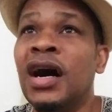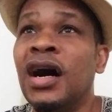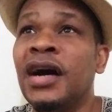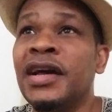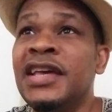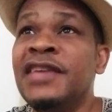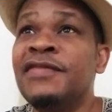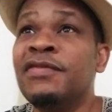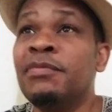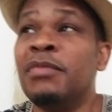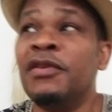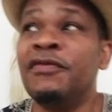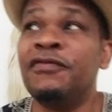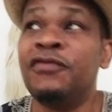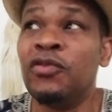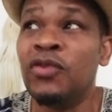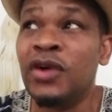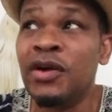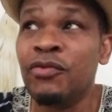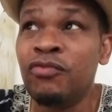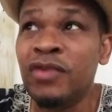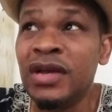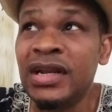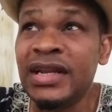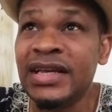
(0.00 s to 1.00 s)
even before
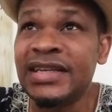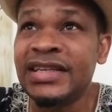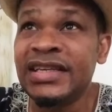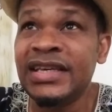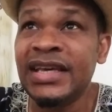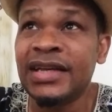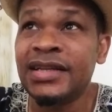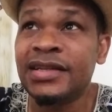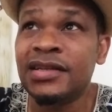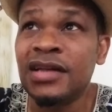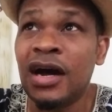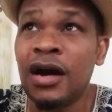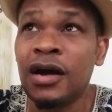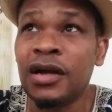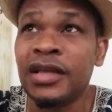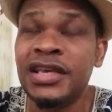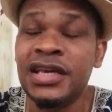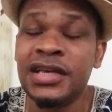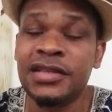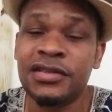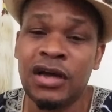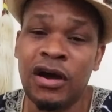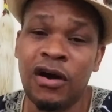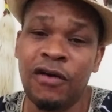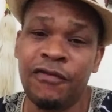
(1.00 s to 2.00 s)
it really kicked
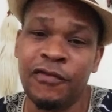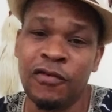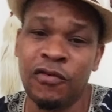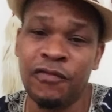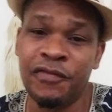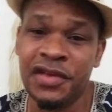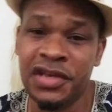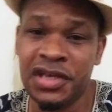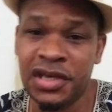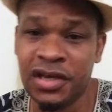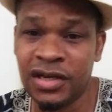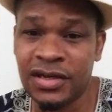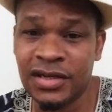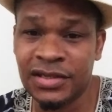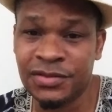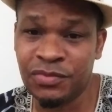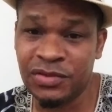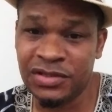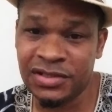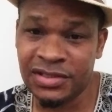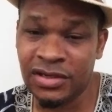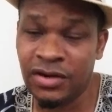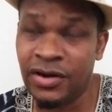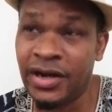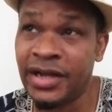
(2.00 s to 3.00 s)
off over here, because we
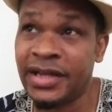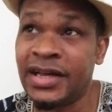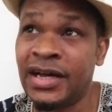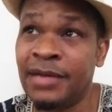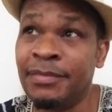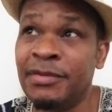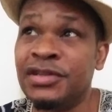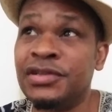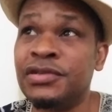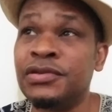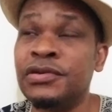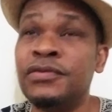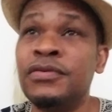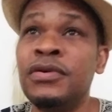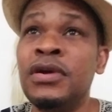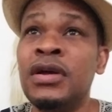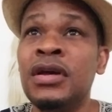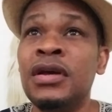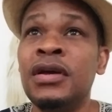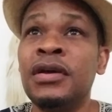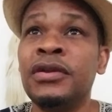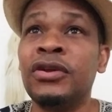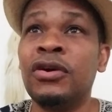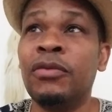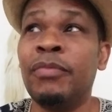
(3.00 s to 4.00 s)
saw it coming too,
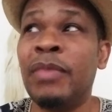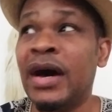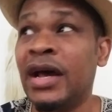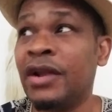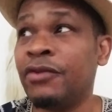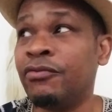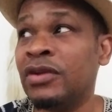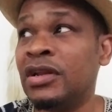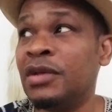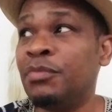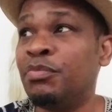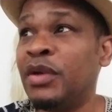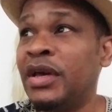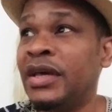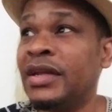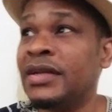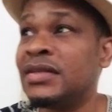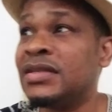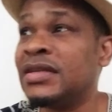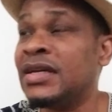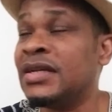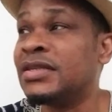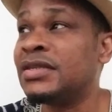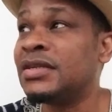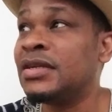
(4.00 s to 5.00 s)
nobody really paid
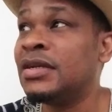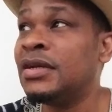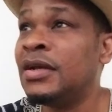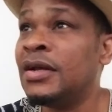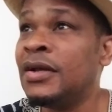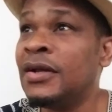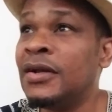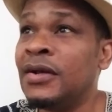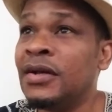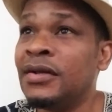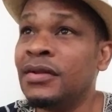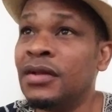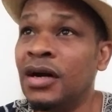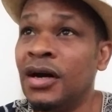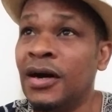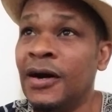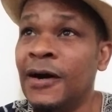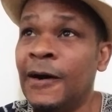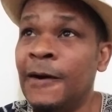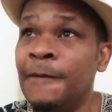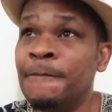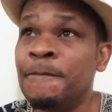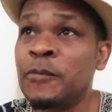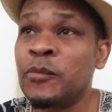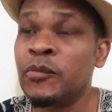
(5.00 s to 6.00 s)
attention.
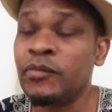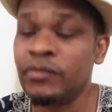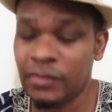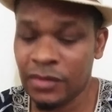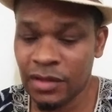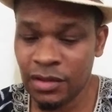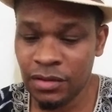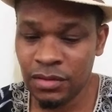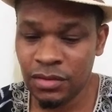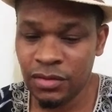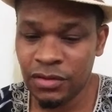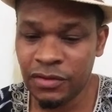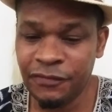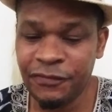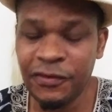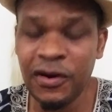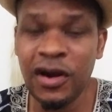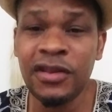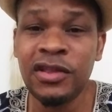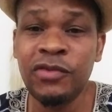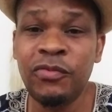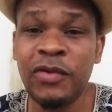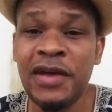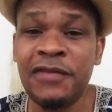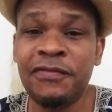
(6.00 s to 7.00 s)
The
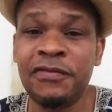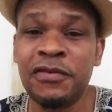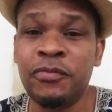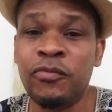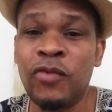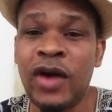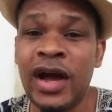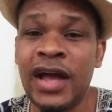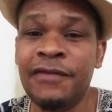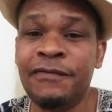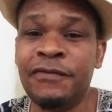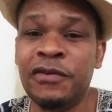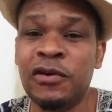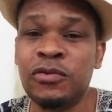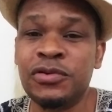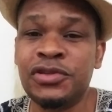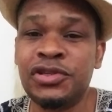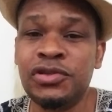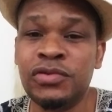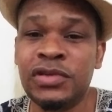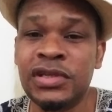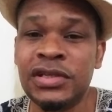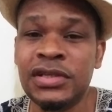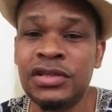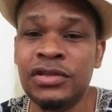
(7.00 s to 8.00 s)
further away from white folks
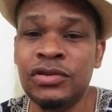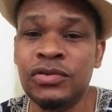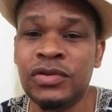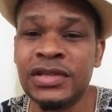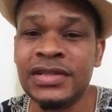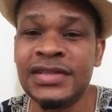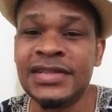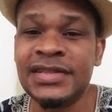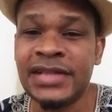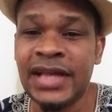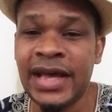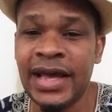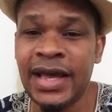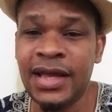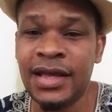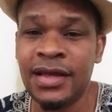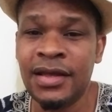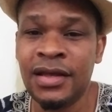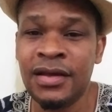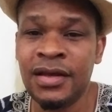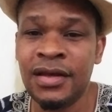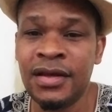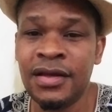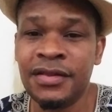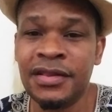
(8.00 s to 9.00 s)
you can stay,
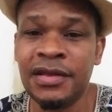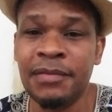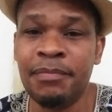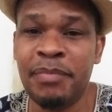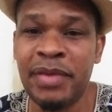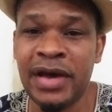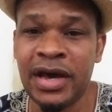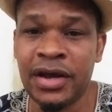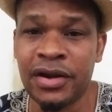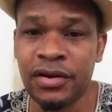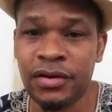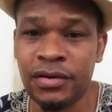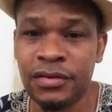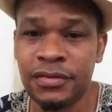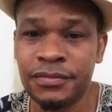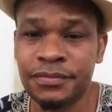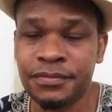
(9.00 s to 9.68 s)
the better.